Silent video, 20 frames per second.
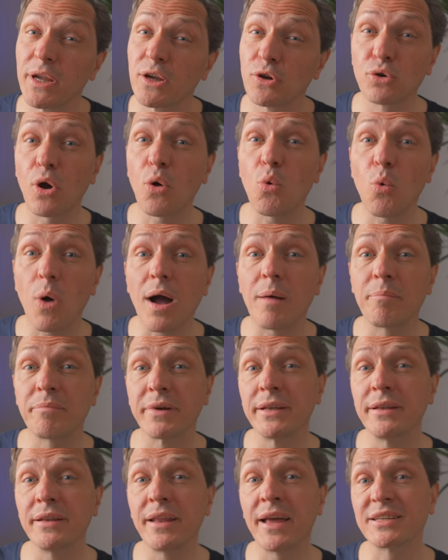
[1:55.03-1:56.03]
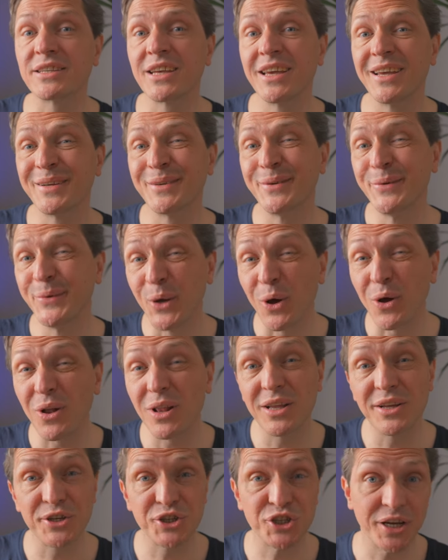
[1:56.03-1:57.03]
grow up in that
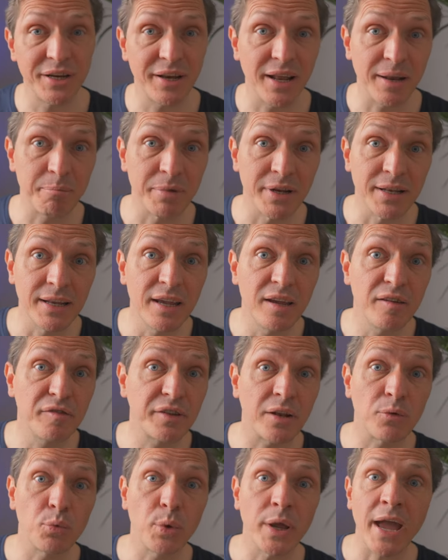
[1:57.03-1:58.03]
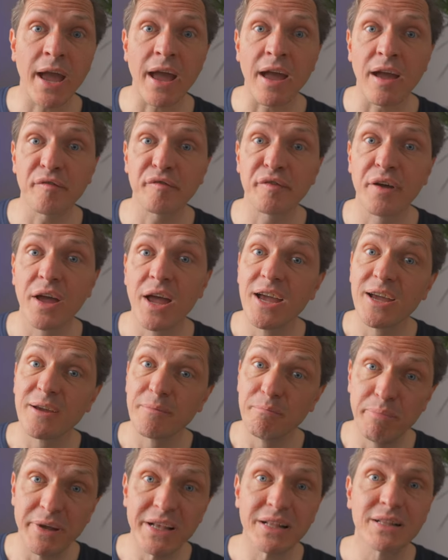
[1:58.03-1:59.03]
knowledge and that belief that we have
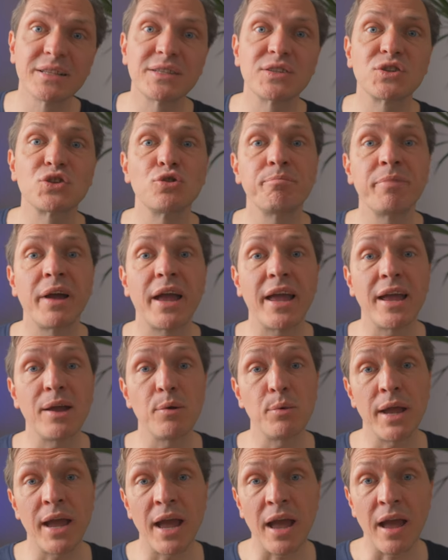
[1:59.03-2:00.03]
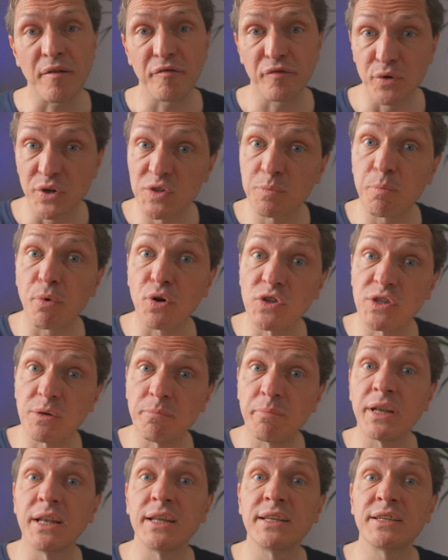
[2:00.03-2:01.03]
bills to pay, we have
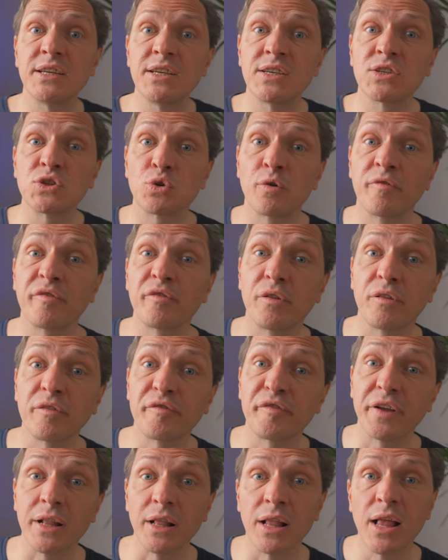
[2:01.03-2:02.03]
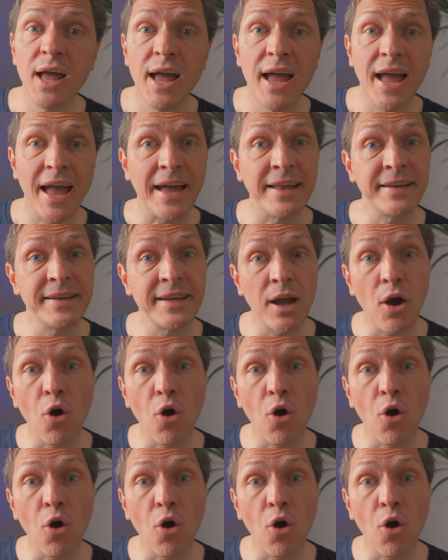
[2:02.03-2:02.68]
responsibilities to fulfill, and the